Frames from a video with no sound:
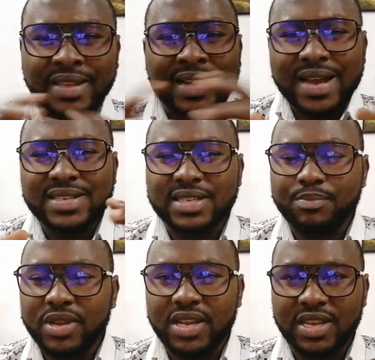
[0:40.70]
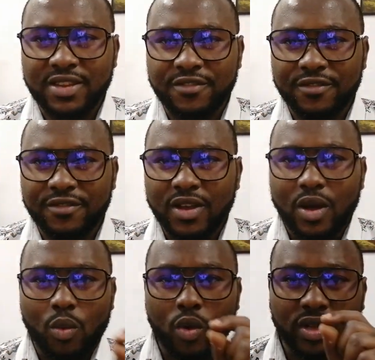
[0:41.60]
They can still believe
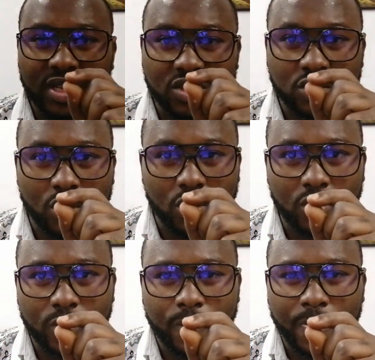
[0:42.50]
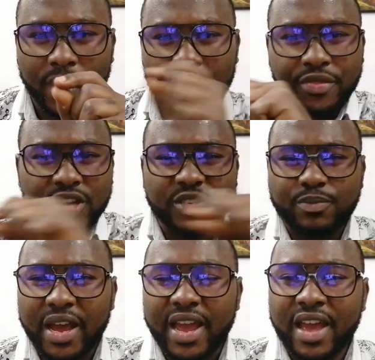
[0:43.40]
what they saw.
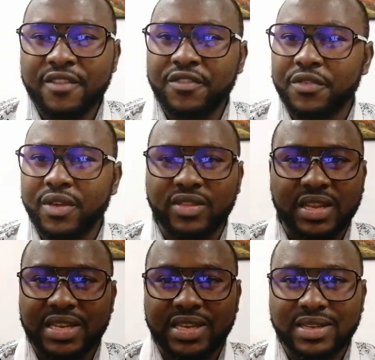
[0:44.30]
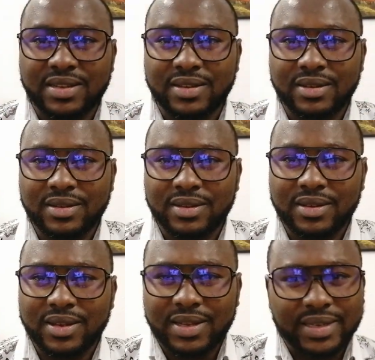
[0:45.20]
Despite everything they did,
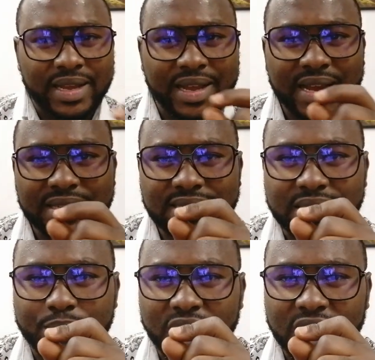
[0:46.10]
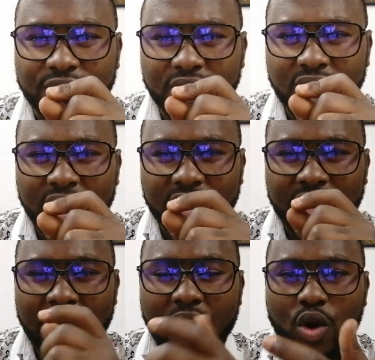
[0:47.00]
they can still believe
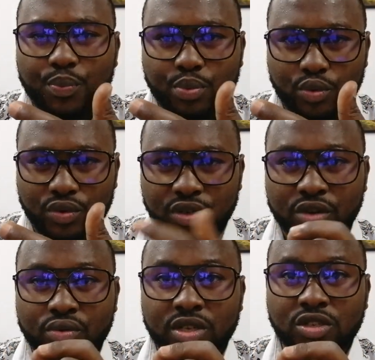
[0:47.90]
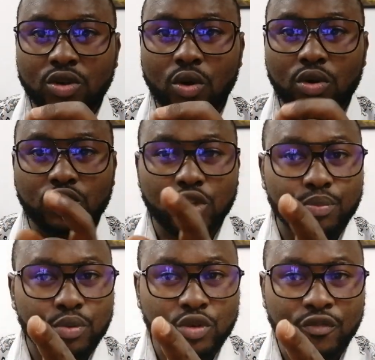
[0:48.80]
the output, the result,
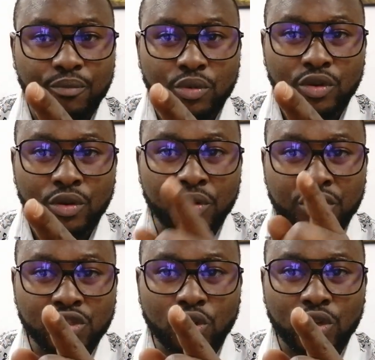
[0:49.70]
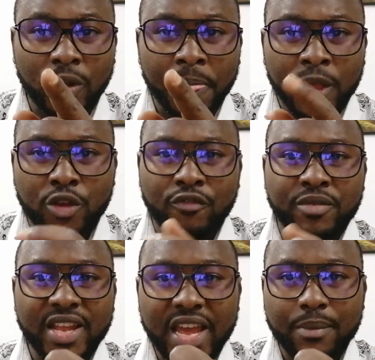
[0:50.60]
your result you've
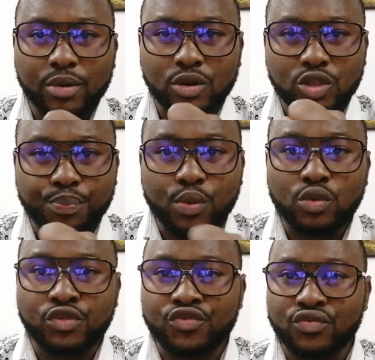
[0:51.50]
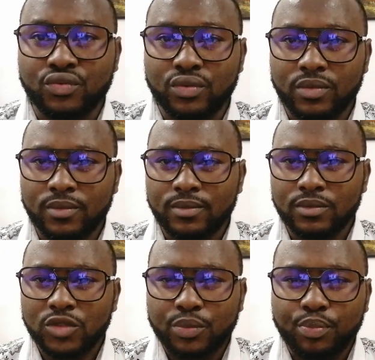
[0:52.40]
been able to pull through,
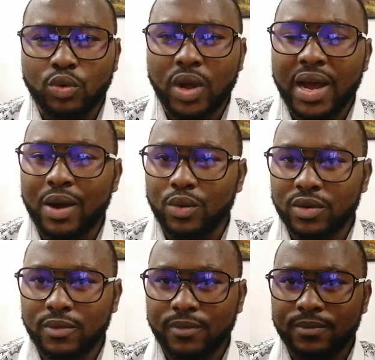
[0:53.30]
to pull out.